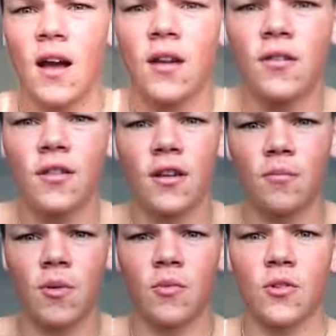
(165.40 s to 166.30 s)
I don't
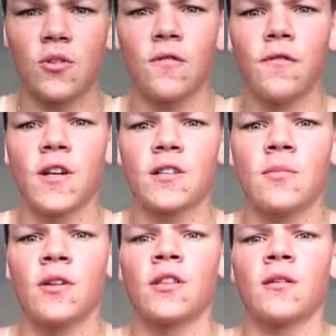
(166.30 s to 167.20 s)
think people should fuss
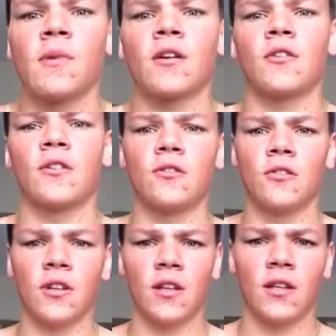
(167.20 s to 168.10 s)
about their
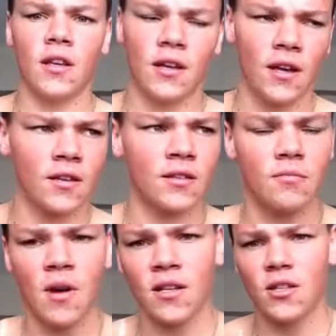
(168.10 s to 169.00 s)
macronutrient intake as
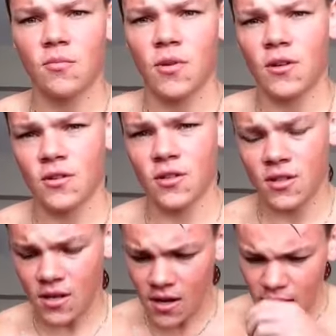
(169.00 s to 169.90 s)
much,
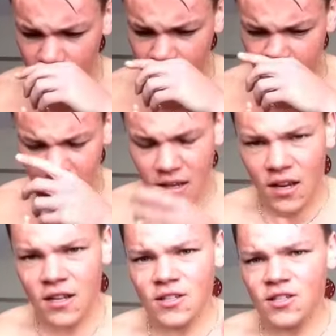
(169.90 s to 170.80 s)
because in the
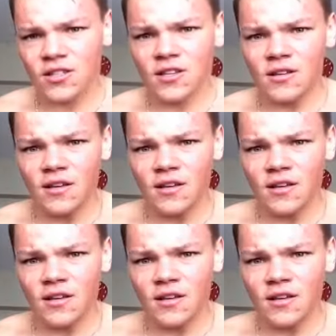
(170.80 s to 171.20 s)
end it's just